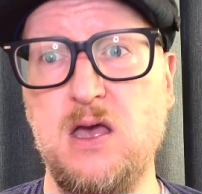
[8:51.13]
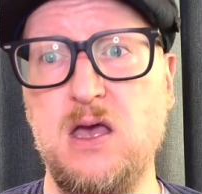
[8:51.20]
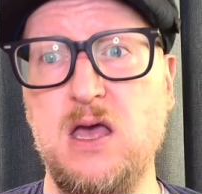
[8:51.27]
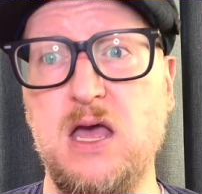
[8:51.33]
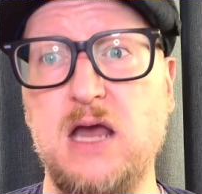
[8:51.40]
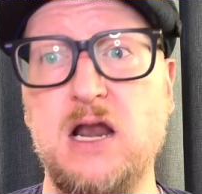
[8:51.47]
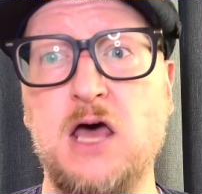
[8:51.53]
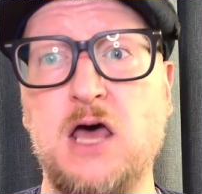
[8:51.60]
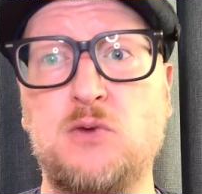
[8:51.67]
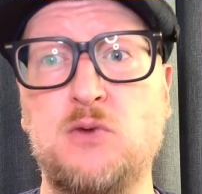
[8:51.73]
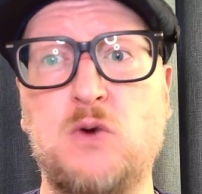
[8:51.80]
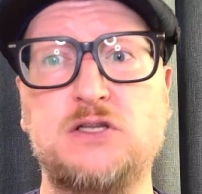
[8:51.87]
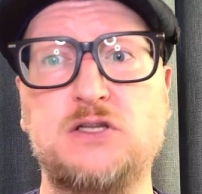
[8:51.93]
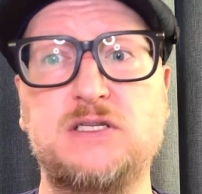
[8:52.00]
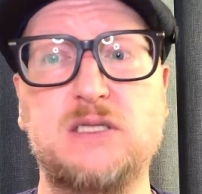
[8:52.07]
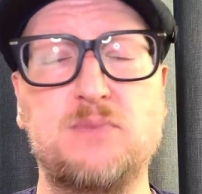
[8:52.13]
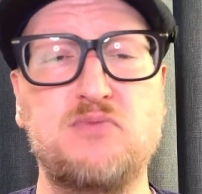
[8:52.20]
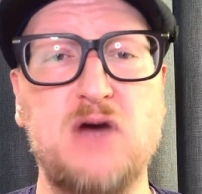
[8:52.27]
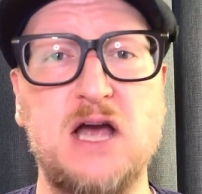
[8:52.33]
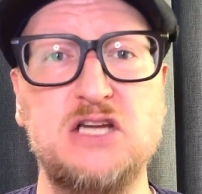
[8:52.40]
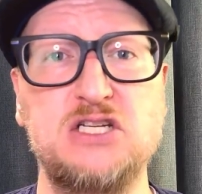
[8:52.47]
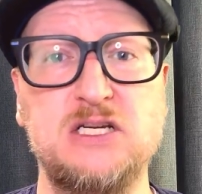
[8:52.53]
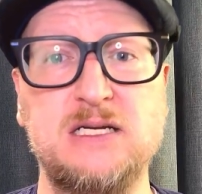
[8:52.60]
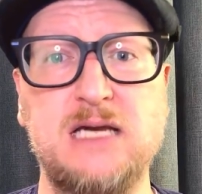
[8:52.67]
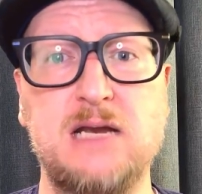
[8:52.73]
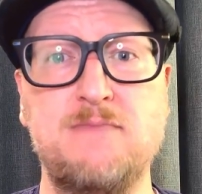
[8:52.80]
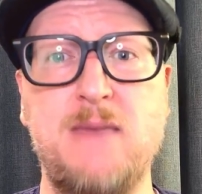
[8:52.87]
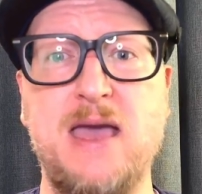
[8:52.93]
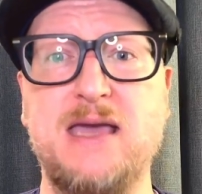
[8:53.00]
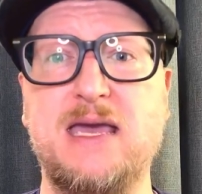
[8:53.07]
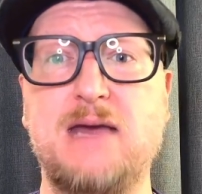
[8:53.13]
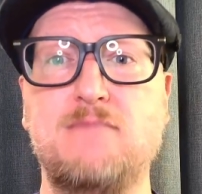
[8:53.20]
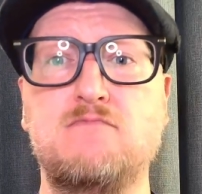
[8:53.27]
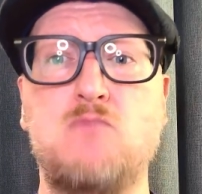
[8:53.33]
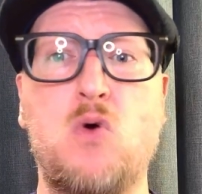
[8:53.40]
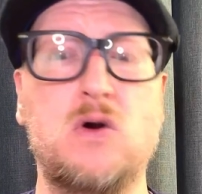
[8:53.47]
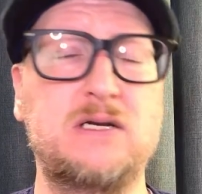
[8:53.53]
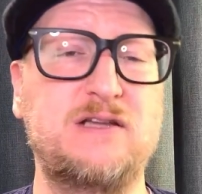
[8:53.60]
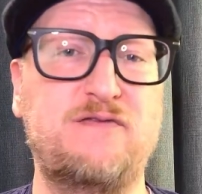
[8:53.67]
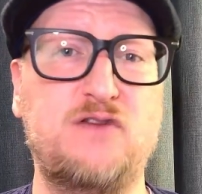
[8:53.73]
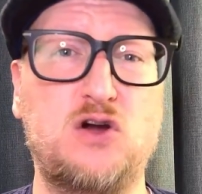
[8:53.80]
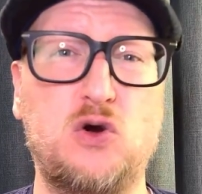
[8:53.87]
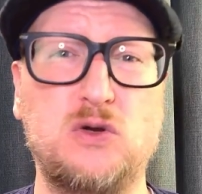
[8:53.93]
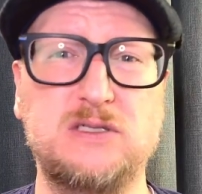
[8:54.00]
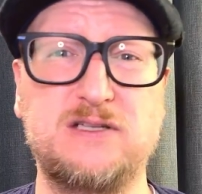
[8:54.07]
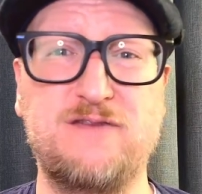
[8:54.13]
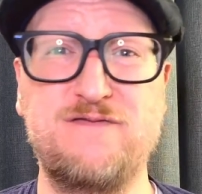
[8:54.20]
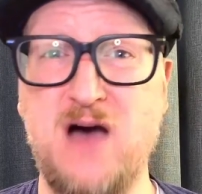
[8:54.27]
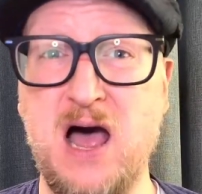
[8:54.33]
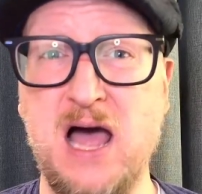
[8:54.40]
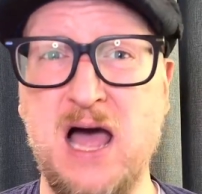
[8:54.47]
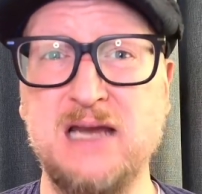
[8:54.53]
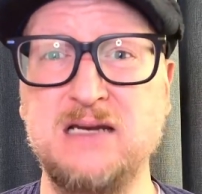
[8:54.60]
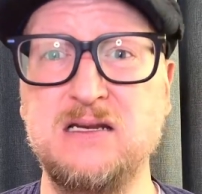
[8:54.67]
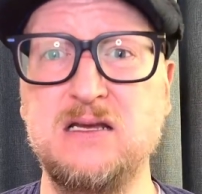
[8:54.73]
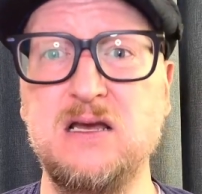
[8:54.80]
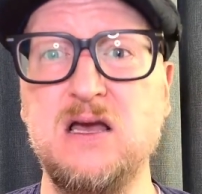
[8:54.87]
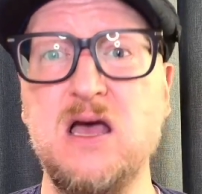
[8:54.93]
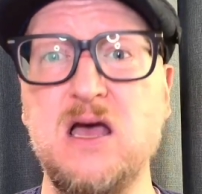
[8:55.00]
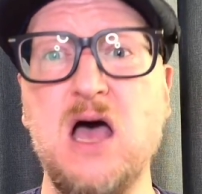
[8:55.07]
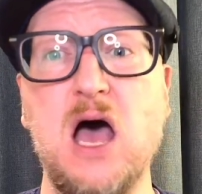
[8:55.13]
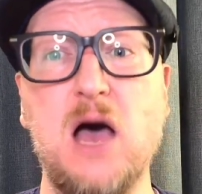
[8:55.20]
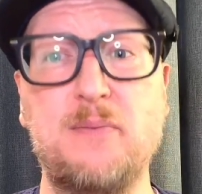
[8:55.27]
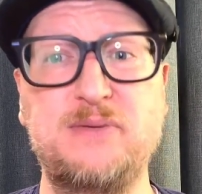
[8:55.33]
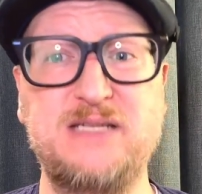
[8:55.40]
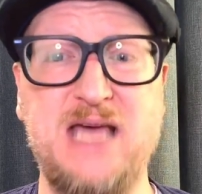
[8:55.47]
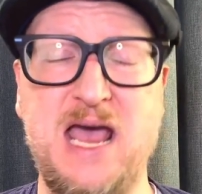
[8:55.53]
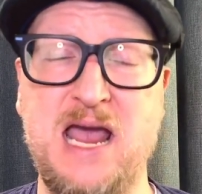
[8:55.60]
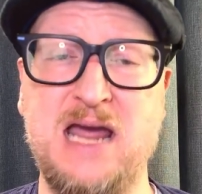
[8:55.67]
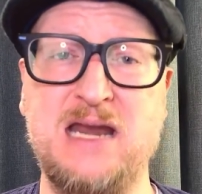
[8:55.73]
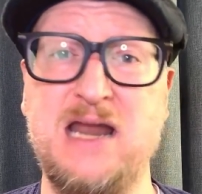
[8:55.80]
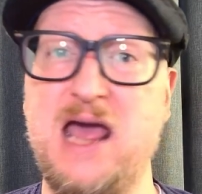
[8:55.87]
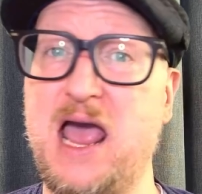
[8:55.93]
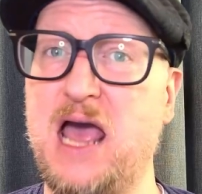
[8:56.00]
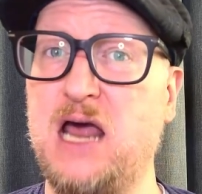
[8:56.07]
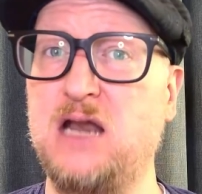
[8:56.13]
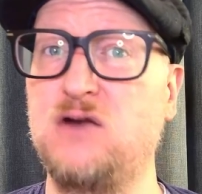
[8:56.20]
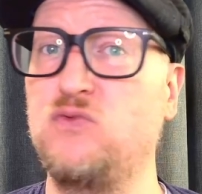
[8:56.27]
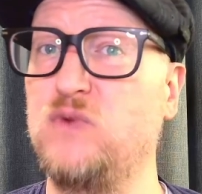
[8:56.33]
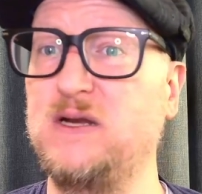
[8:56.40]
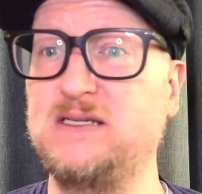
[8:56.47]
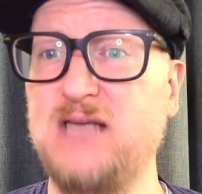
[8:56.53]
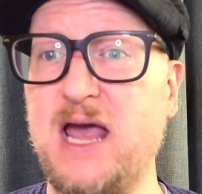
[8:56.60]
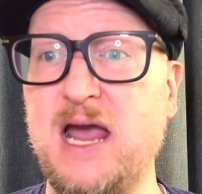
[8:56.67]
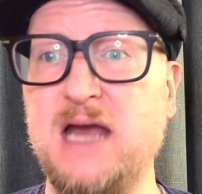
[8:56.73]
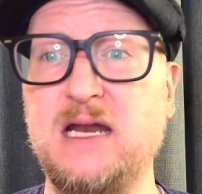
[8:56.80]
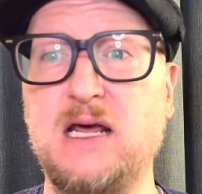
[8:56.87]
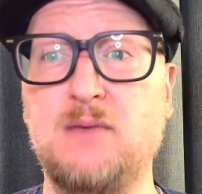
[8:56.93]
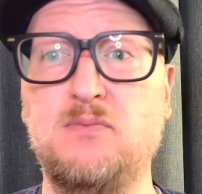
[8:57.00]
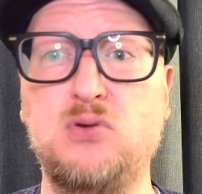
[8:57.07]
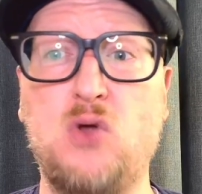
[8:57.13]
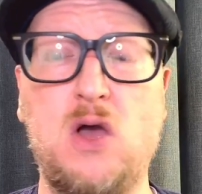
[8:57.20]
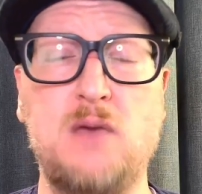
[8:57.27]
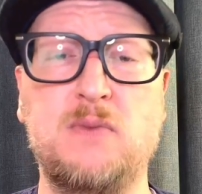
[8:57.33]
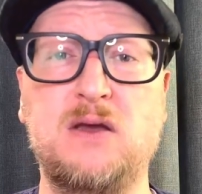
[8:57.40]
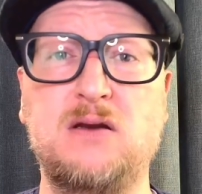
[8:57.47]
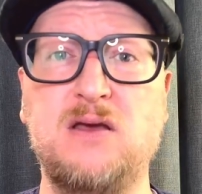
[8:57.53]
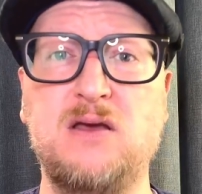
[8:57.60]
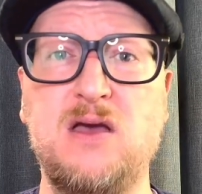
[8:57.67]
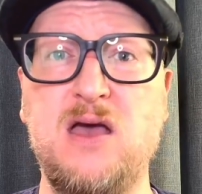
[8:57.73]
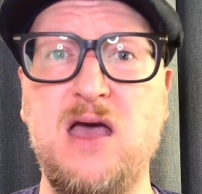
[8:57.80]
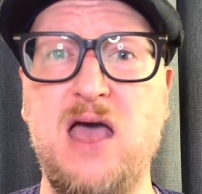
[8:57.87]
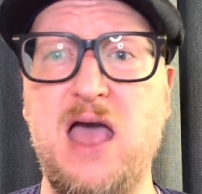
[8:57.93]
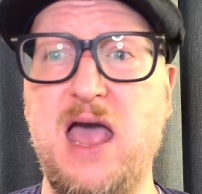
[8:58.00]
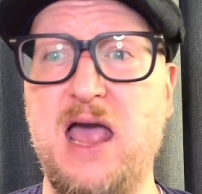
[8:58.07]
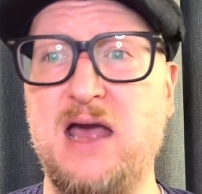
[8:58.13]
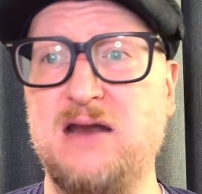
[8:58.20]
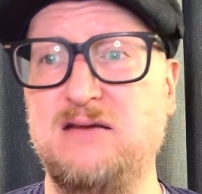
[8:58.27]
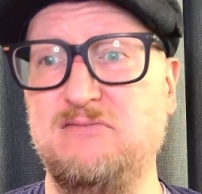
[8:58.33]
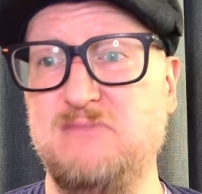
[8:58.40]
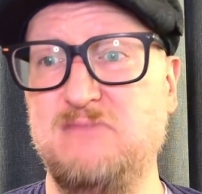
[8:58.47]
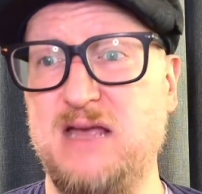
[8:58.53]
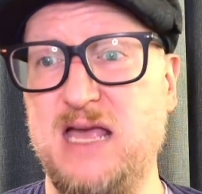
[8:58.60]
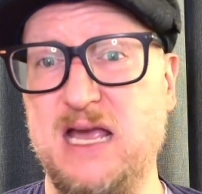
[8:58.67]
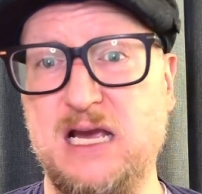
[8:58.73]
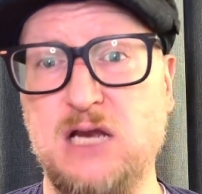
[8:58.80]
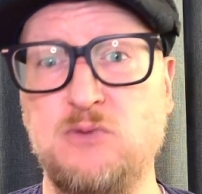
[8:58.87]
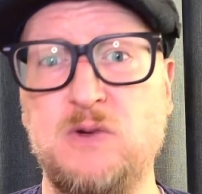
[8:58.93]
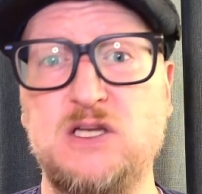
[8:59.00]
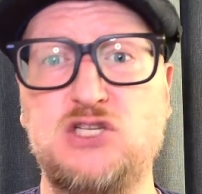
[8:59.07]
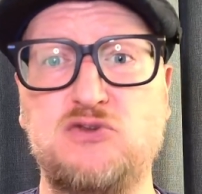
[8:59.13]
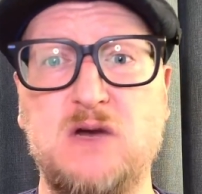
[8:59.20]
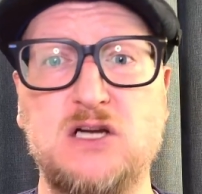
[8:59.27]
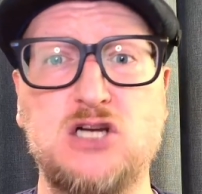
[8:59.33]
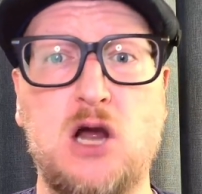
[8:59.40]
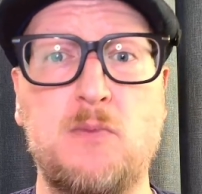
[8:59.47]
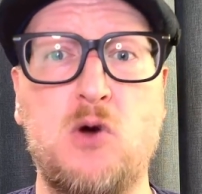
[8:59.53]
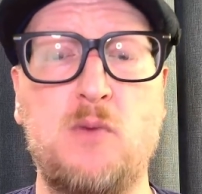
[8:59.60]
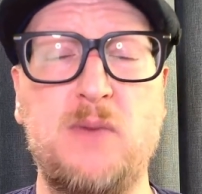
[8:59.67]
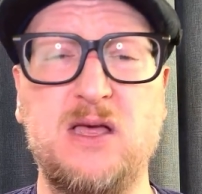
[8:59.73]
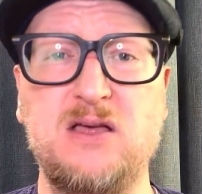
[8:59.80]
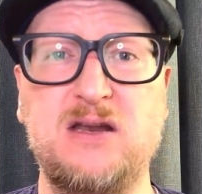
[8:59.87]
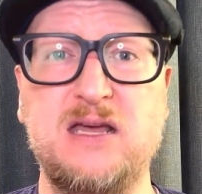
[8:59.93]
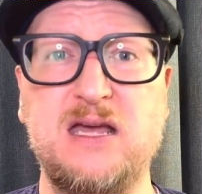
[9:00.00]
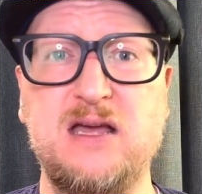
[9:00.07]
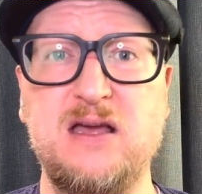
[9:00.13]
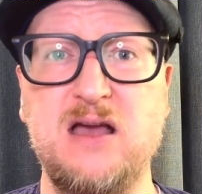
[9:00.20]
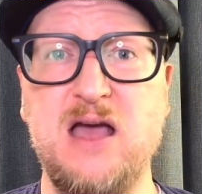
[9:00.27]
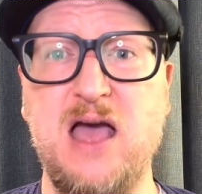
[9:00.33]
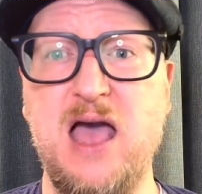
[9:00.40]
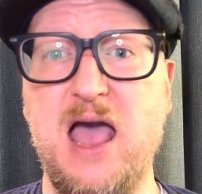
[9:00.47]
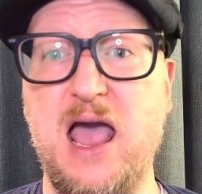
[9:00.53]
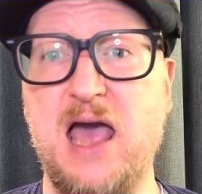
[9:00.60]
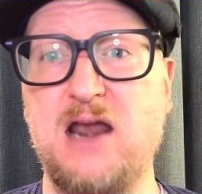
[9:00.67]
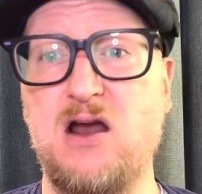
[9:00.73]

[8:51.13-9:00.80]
In other words, depression can make it more difficult to find, obtain, and retain employment, and it can restrict our mobility and our